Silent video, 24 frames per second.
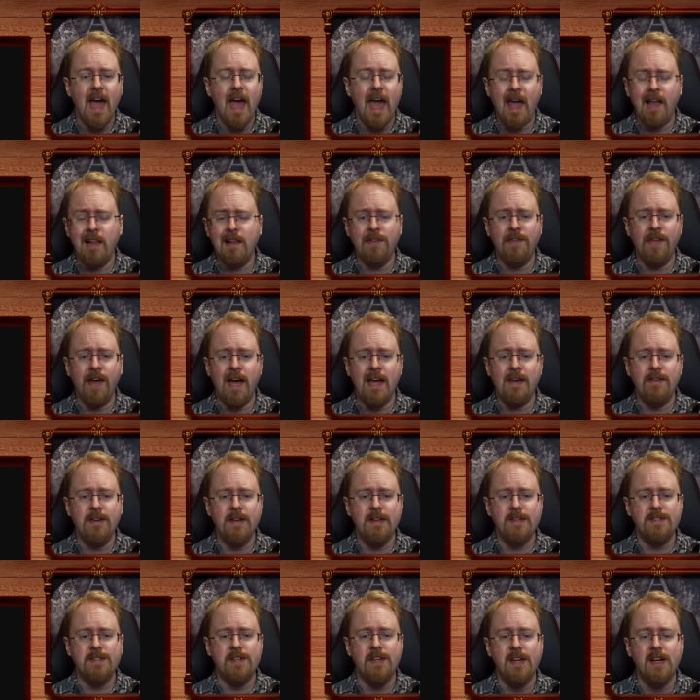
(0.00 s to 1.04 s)

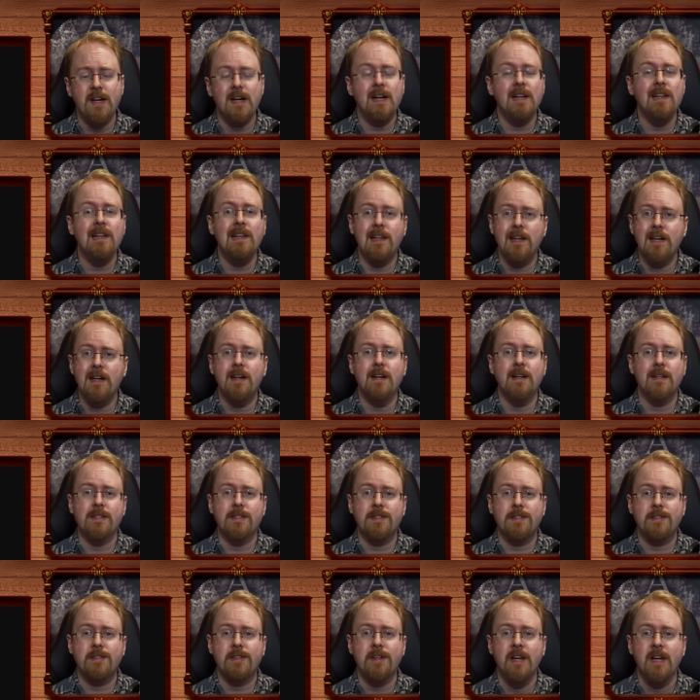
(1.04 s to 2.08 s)
Helldivers
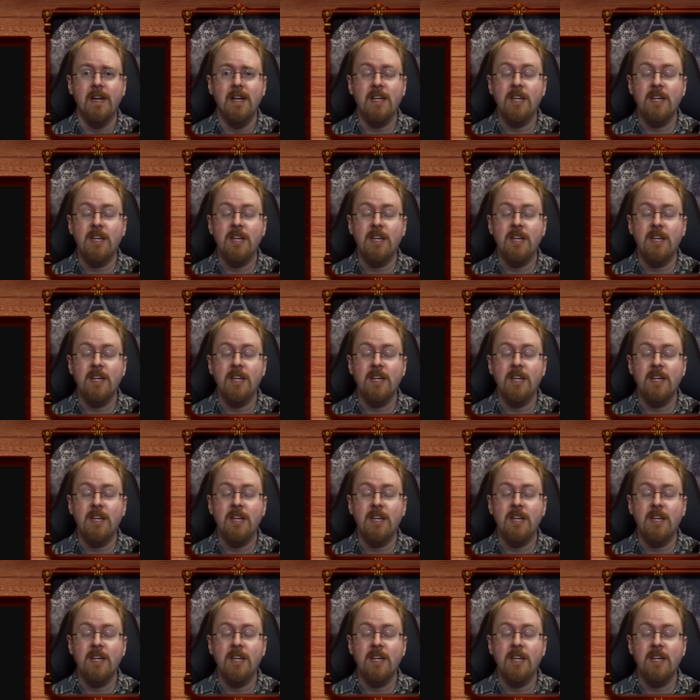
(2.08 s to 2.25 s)
Alerts.